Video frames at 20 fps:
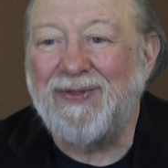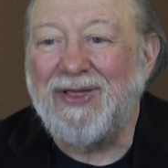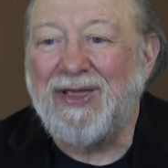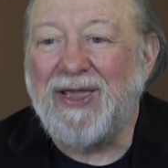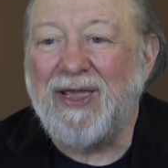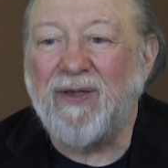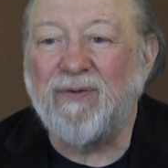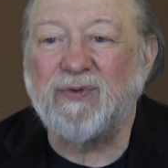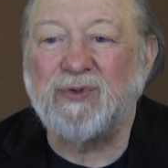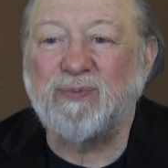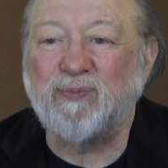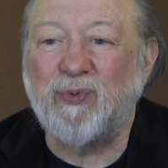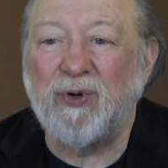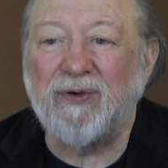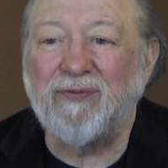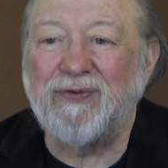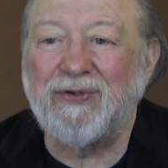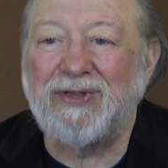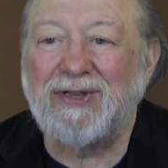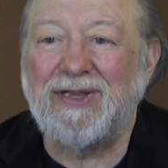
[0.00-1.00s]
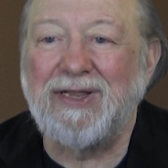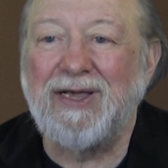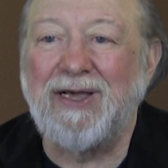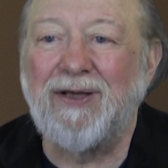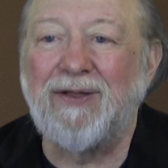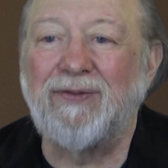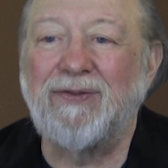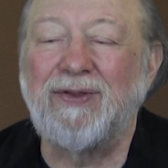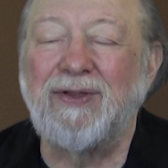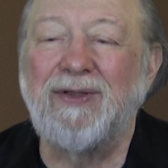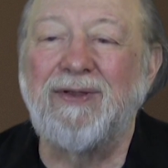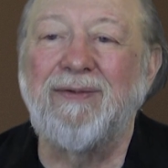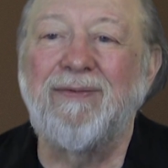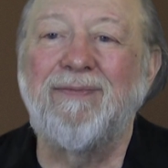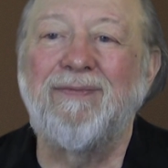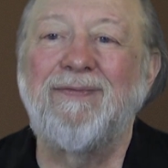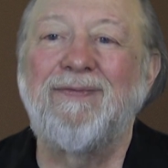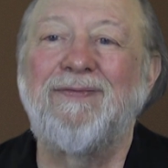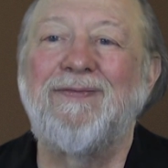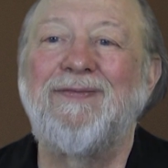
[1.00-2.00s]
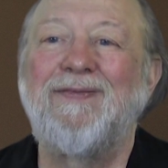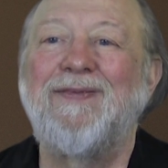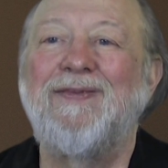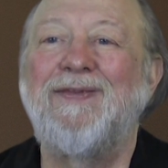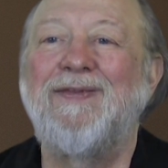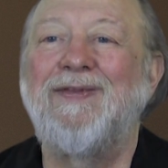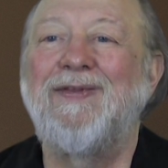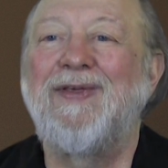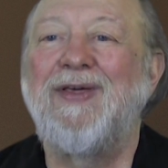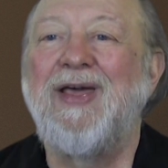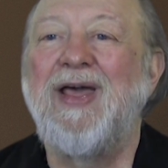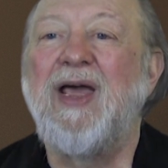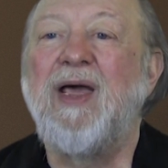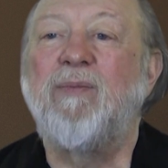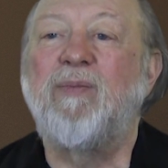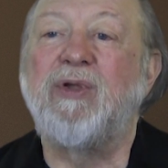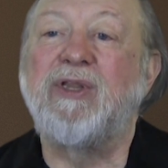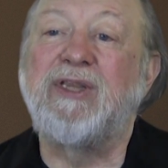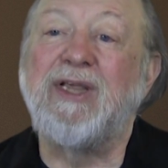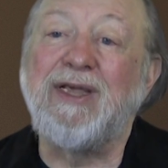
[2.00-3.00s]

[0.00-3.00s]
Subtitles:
He was perfectly healthy. But